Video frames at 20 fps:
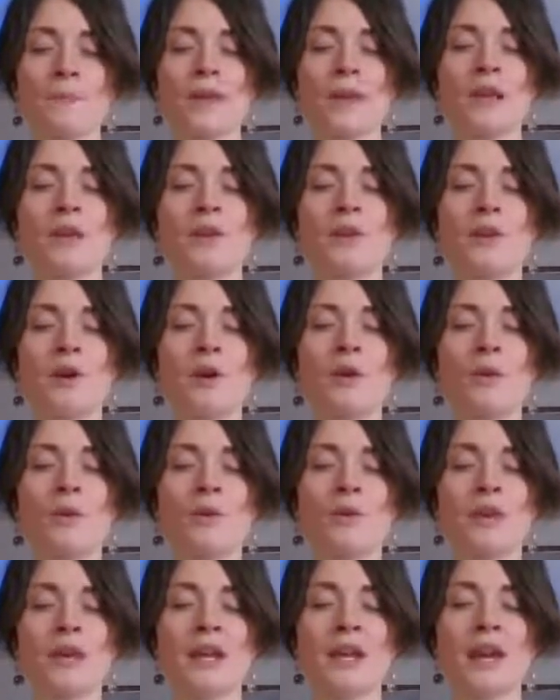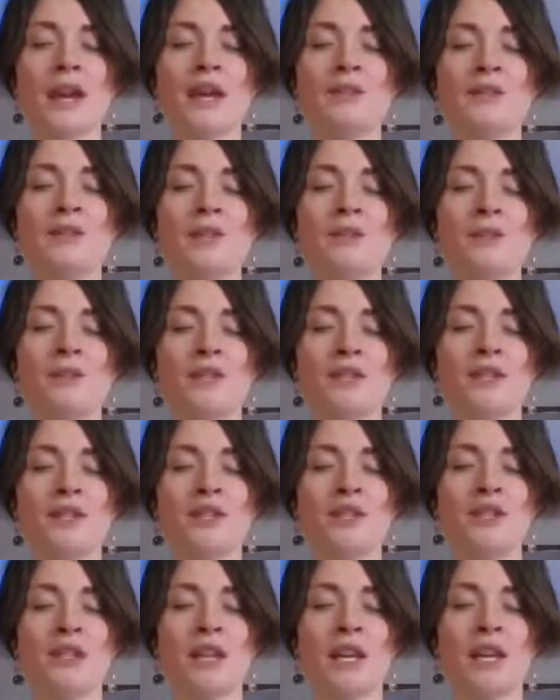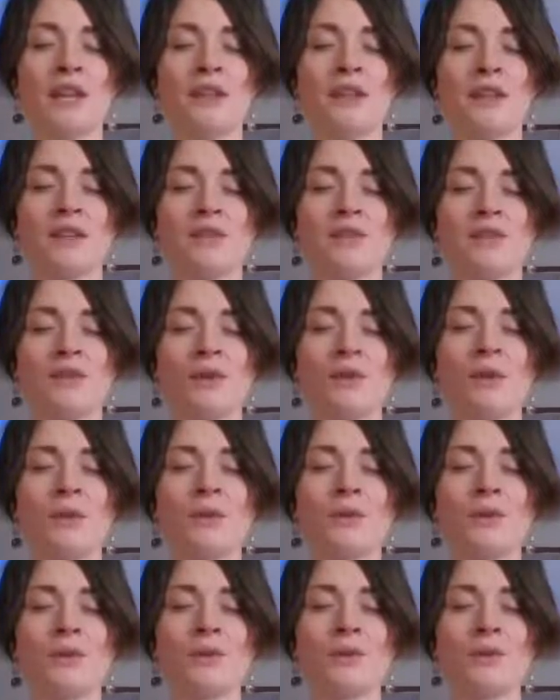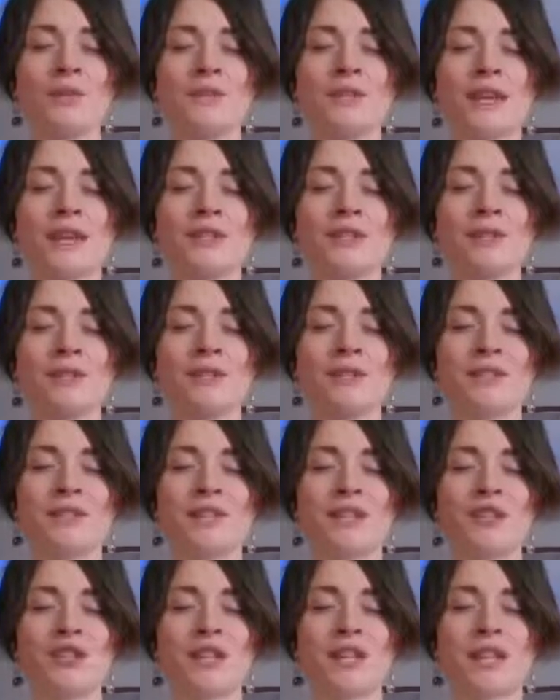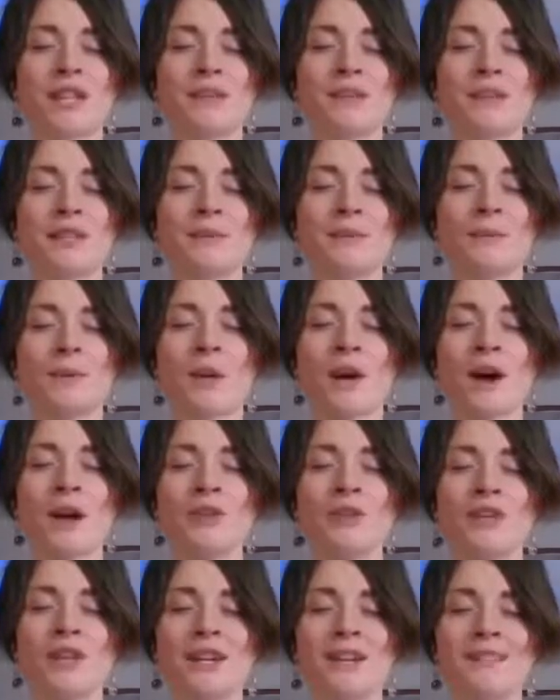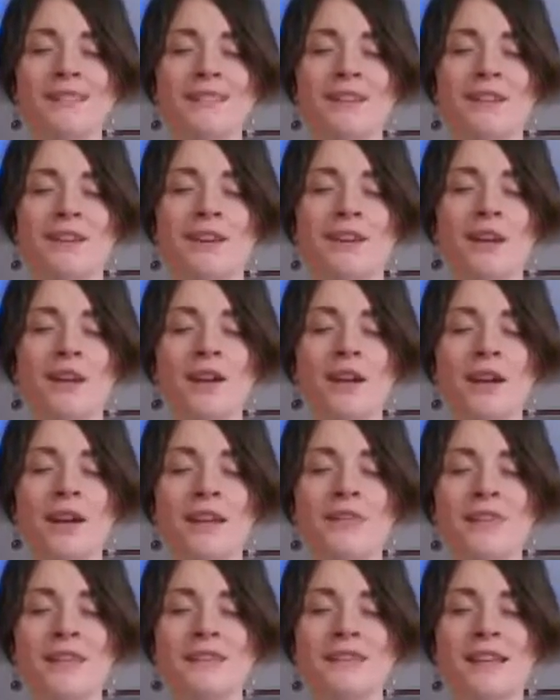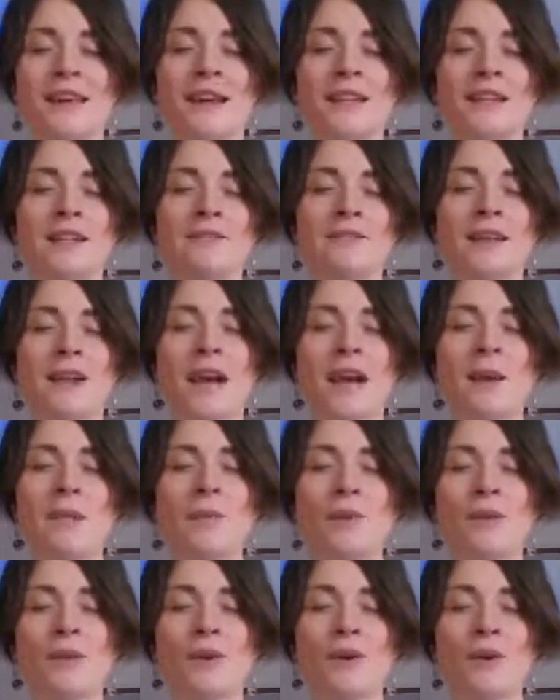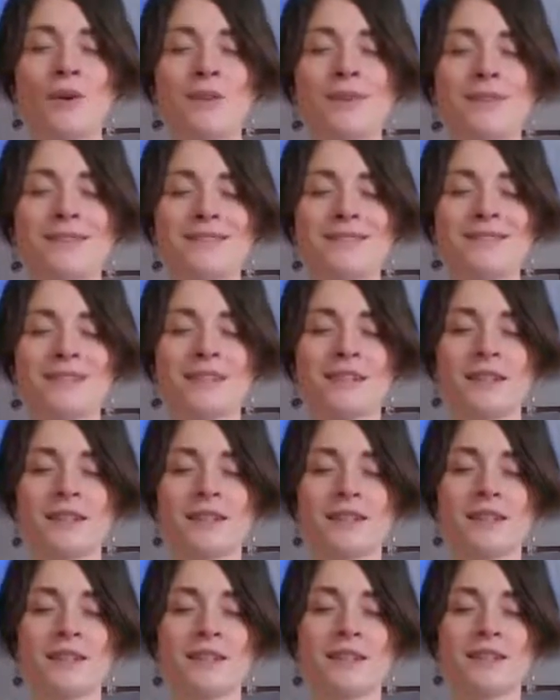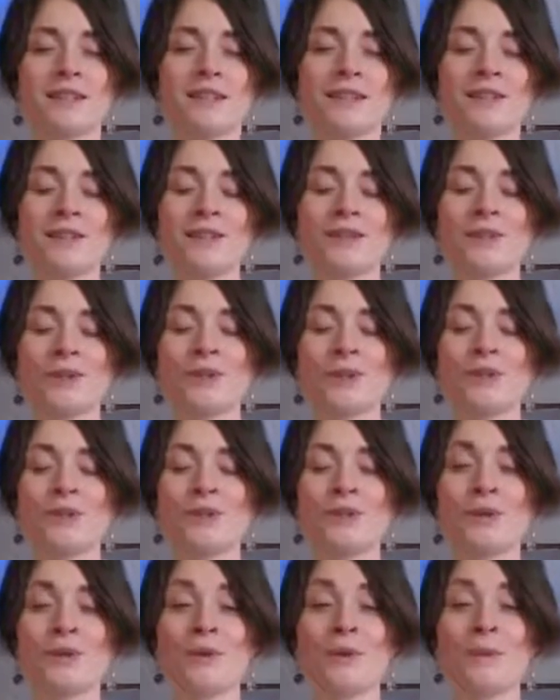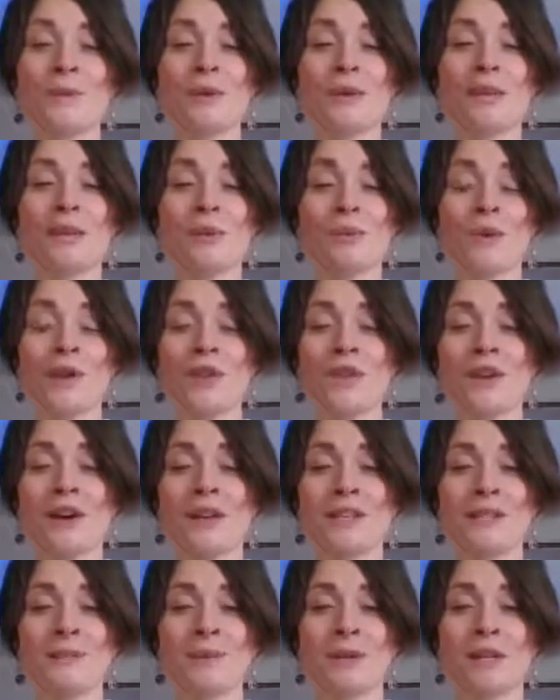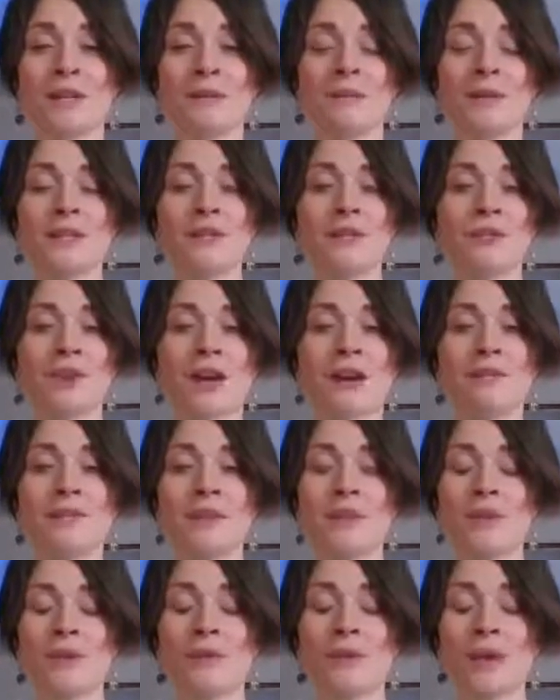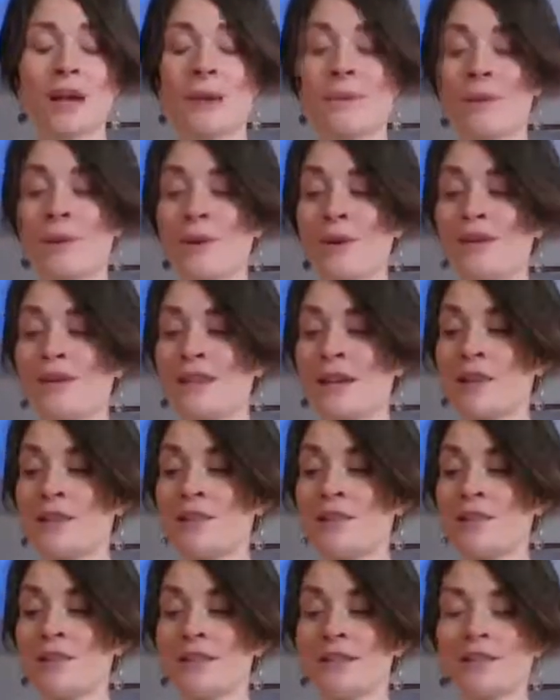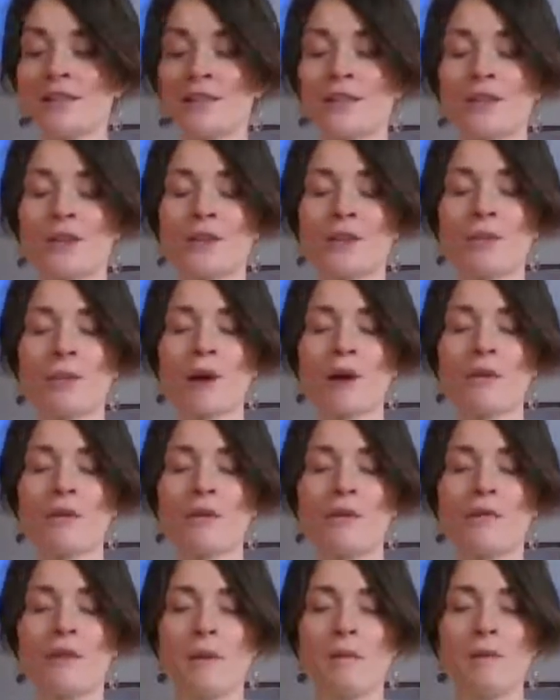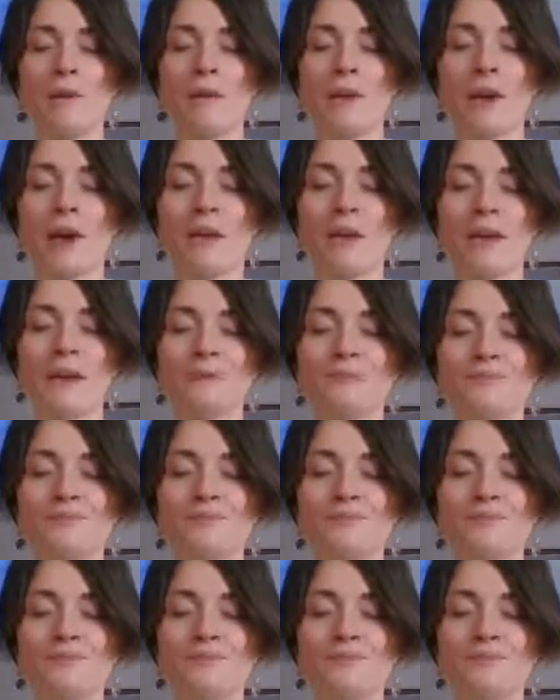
And know that as you initiate these goals, as you initiate these projects here in the sign of Capricorn, which is going to be with us, we're going to be traveling through Capricorn's energies until the 12th of February.